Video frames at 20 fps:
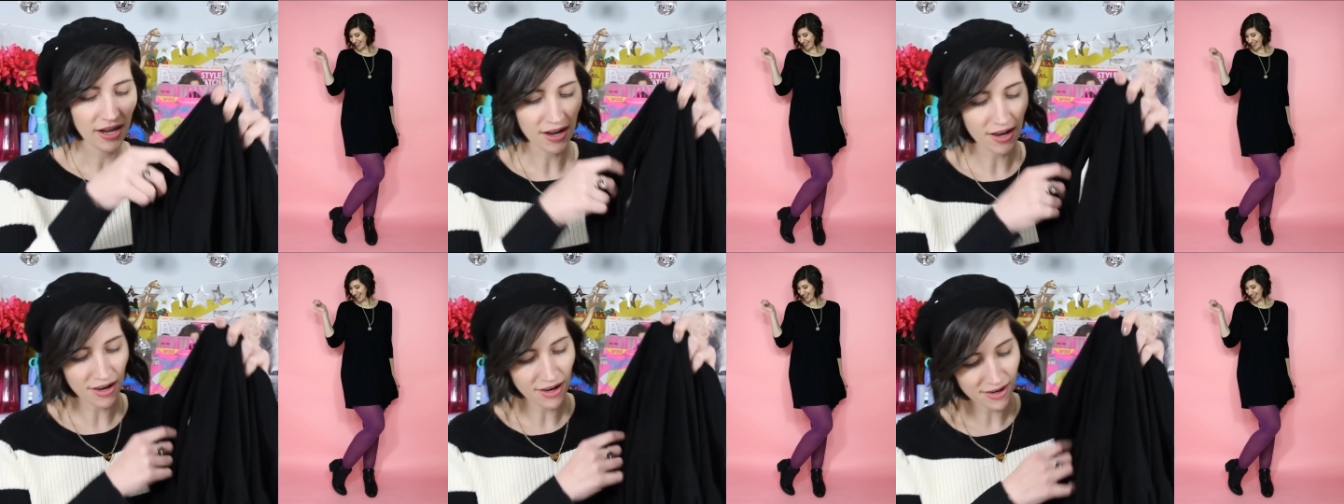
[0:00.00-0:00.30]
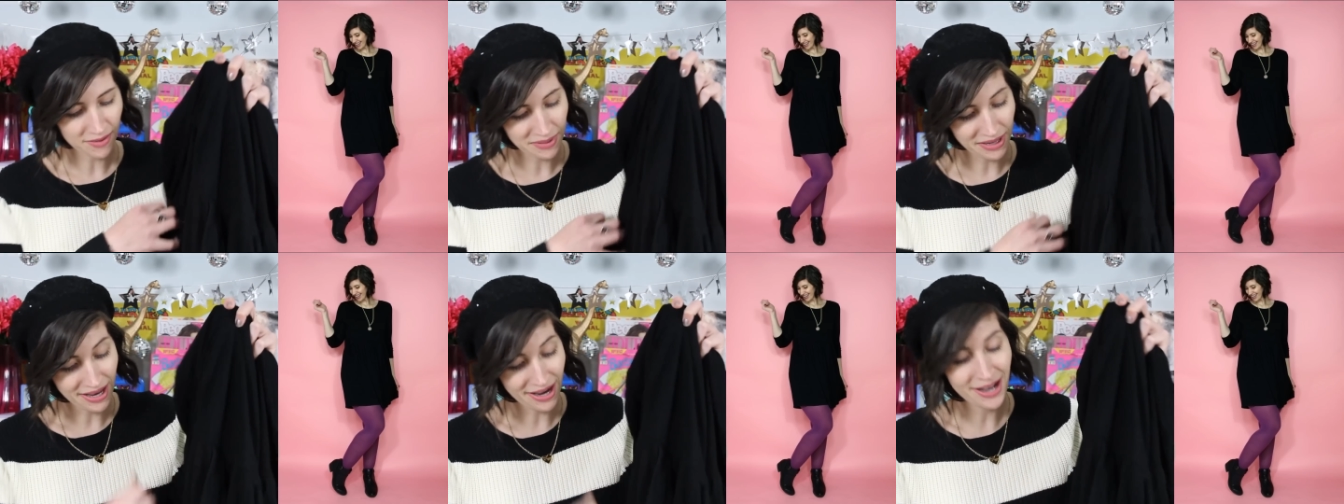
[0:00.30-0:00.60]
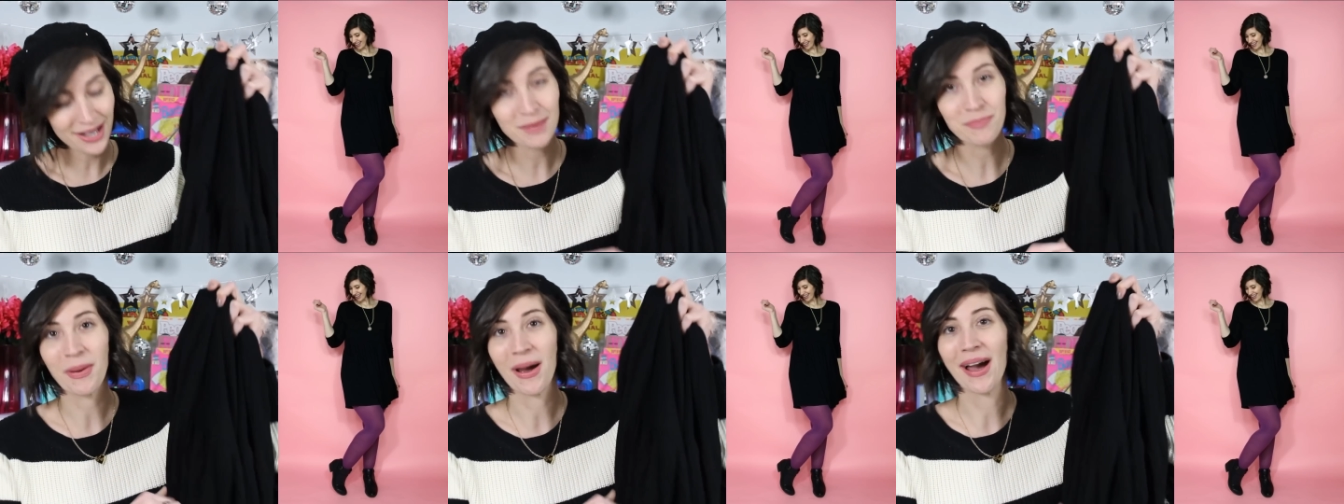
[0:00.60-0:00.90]
Um, it
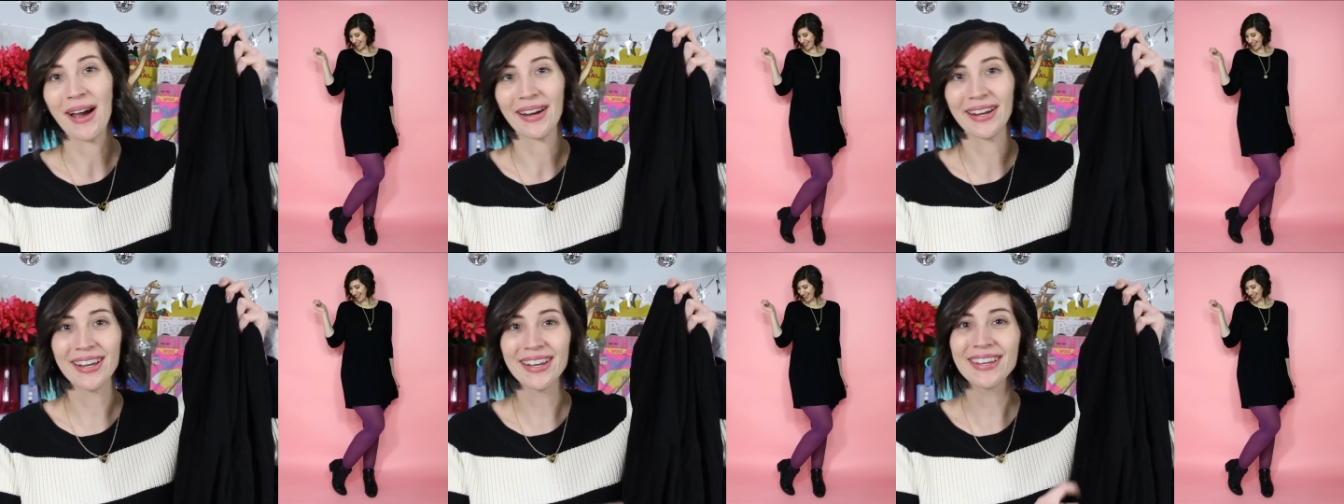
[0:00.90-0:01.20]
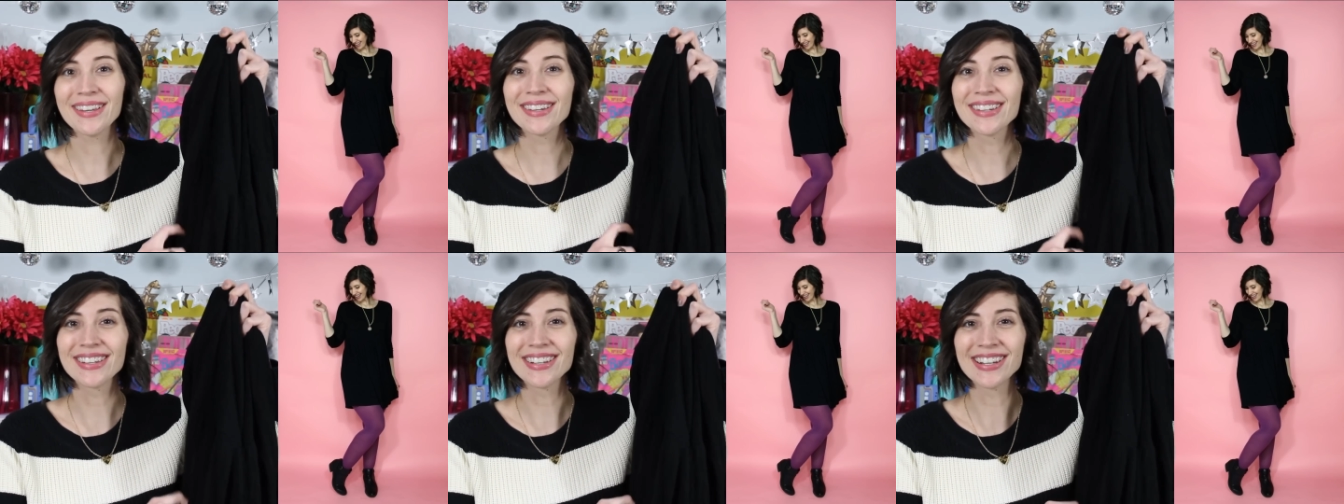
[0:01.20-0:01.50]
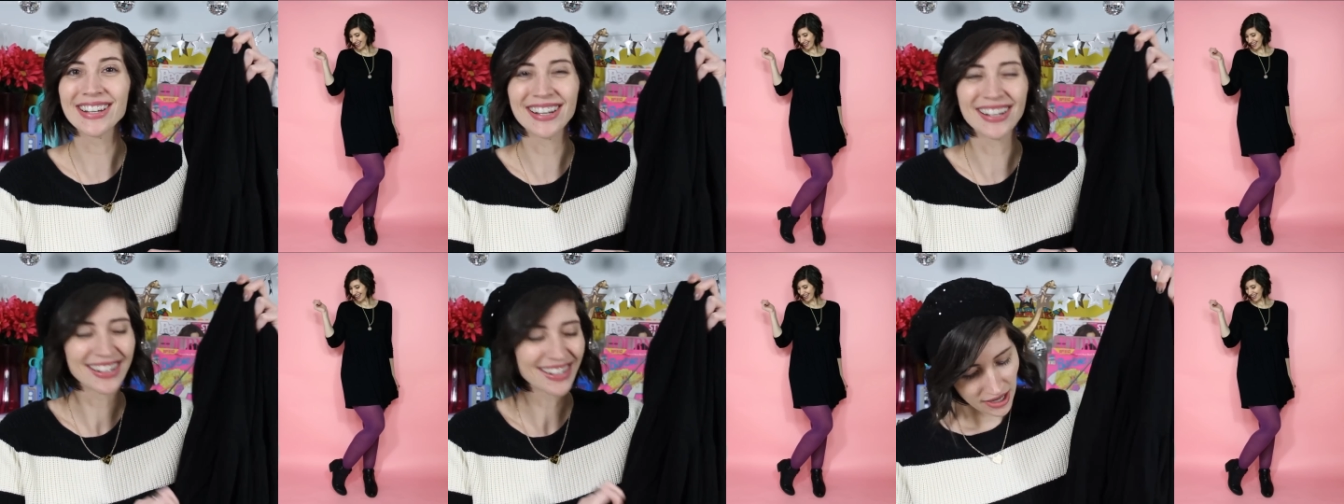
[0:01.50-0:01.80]
has pockets.
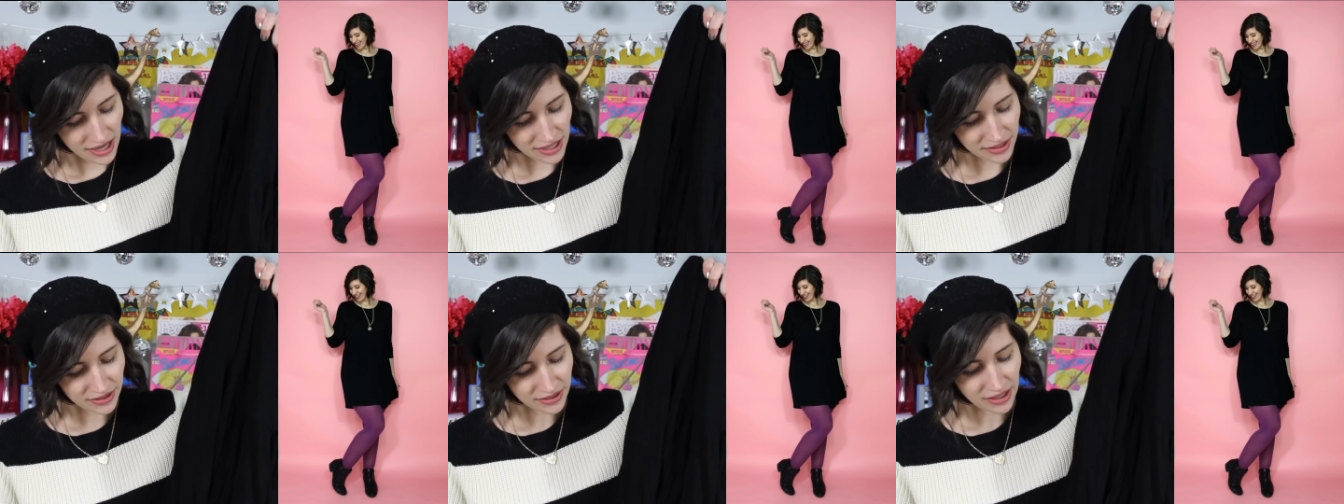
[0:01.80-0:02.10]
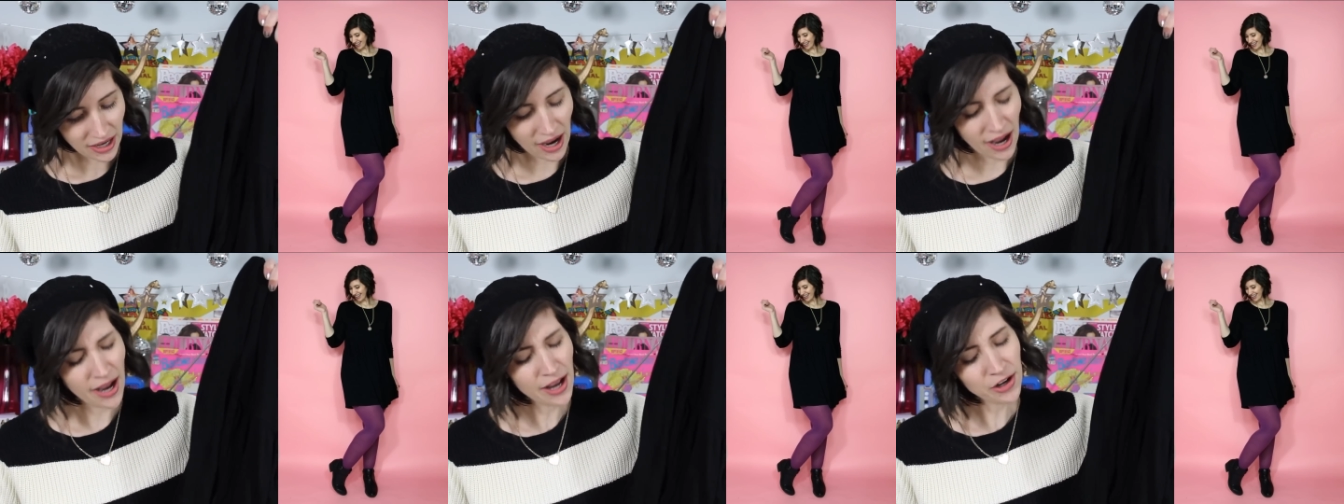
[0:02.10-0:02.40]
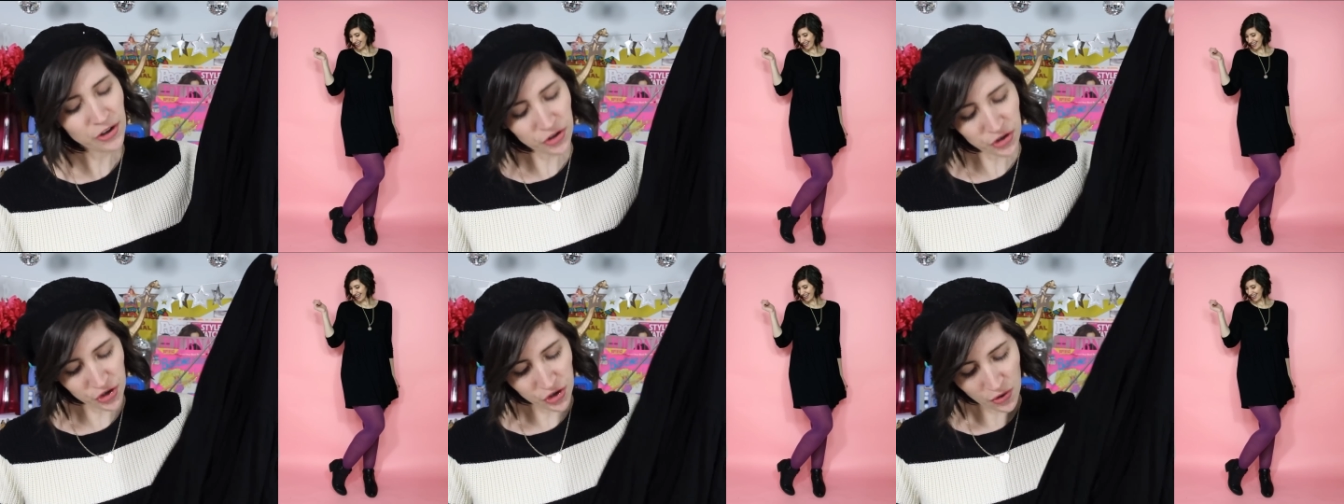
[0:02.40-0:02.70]
It's
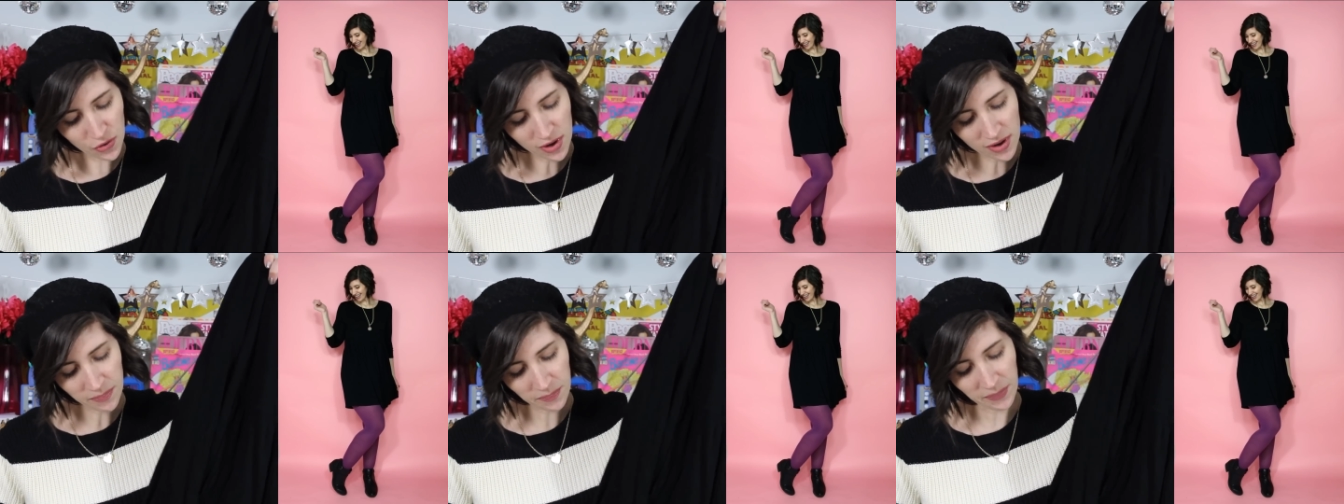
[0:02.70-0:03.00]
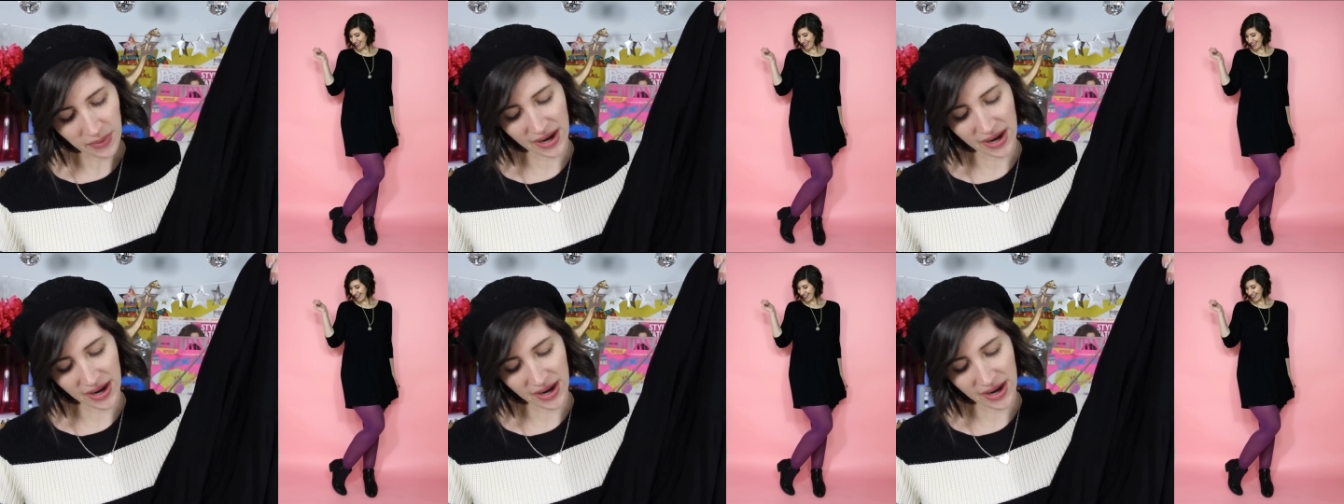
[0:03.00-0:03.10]
kind of short,